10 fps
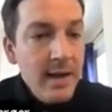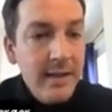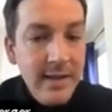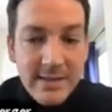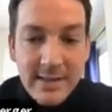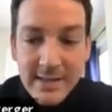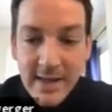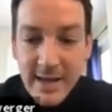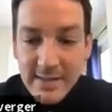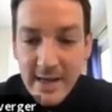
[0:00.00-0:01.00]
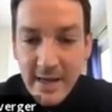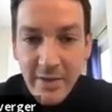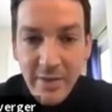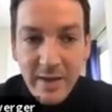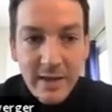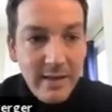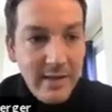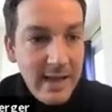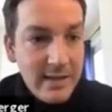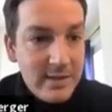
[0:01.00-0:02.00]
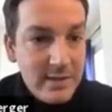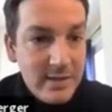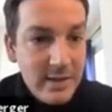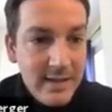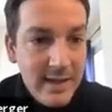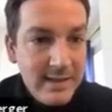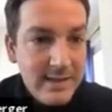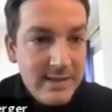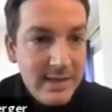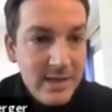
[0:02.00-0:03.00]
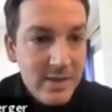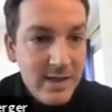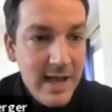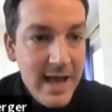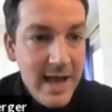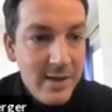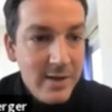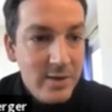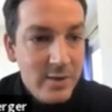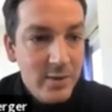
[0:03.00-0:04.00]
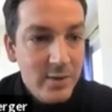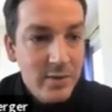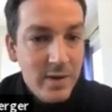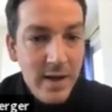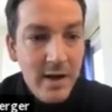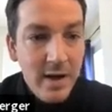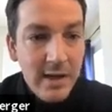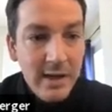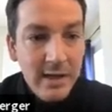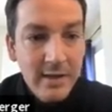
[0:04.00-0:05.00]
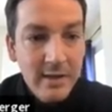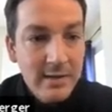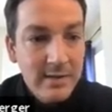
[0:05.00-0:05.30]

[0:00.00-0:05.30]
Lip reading: And that's it, guys. I think that's essentially how you do a logging,